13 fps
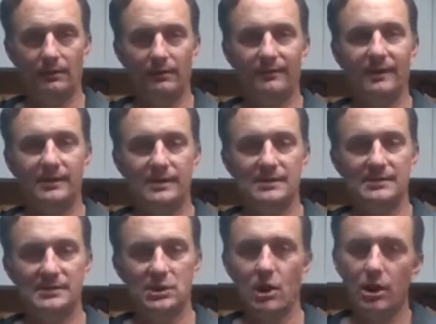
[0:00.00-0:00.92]
It's getting nice
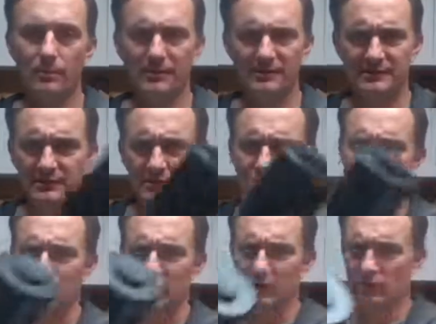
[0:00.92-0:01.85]
and dark, but still
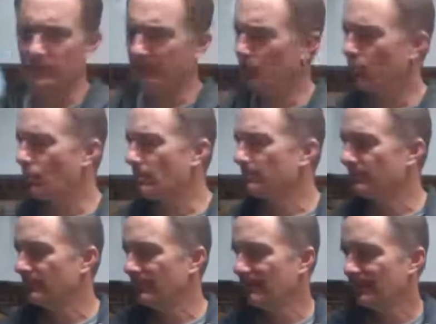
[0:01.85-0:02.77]
just a little bit warm.
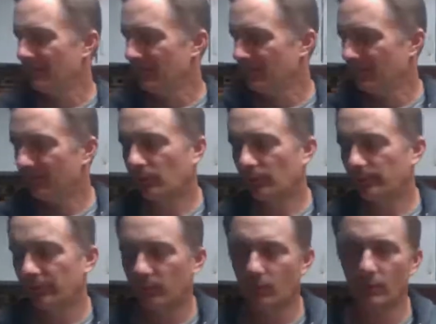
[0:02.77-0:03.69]
So
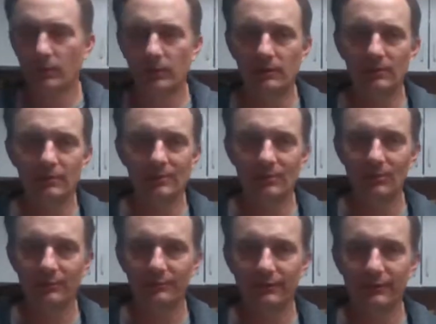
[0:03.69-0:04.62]
hopefully we
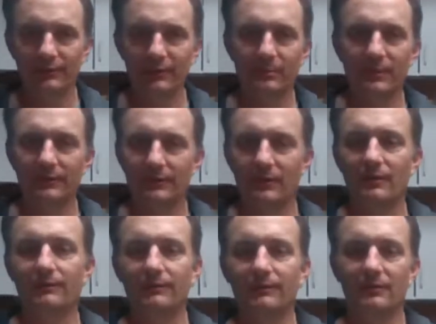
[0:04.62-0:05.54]
won't freeze our butts
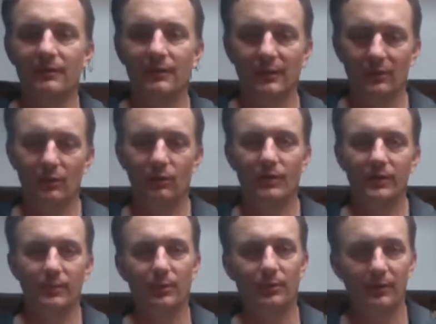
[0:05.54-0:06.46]
off
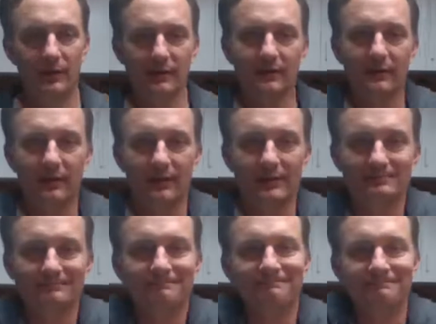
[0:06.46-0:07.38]
learning about the night sky.
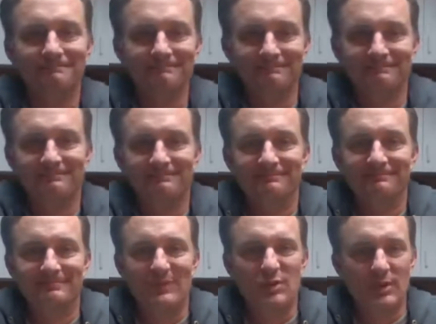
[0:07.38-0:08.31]

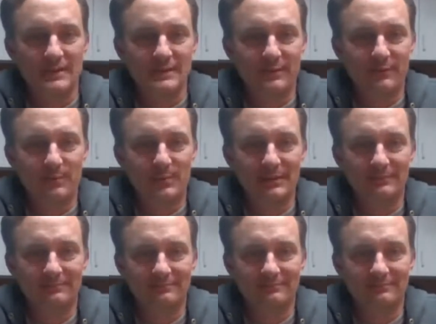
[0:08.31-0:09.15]
So that's it for me.